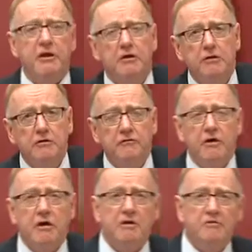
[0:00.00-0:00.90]
he could
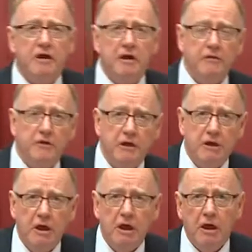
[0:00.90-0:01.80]
advise how the